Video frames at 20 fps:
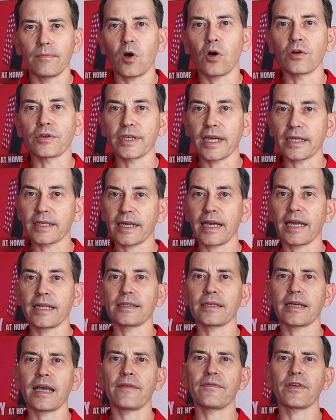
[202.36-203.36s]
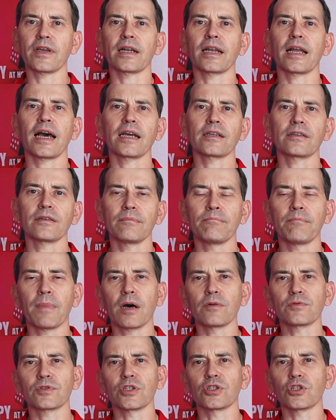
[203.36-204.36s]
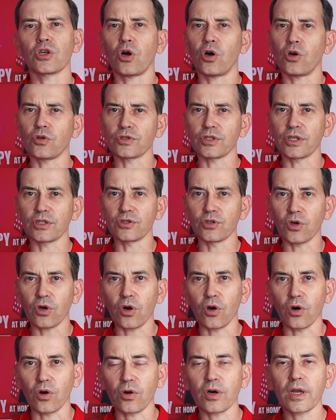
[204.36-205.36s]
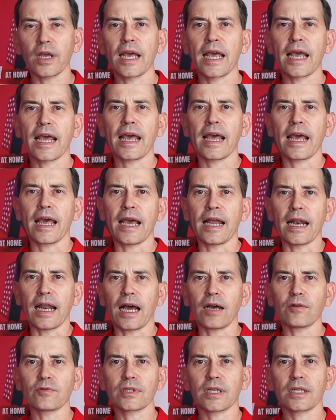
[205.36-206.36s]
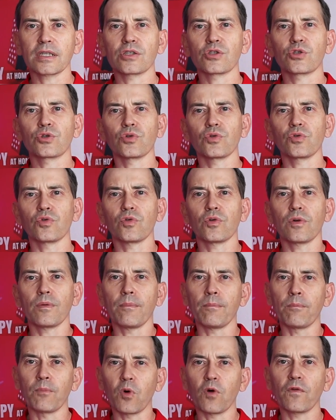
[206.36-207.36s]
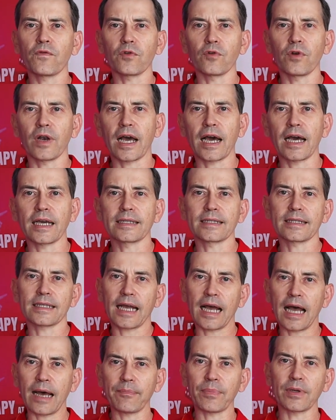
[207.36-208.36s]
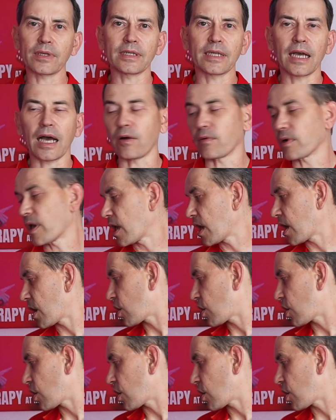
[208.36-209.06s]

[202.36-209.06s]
On the other hand, having light mounted on the door allows us to move your lights up and down.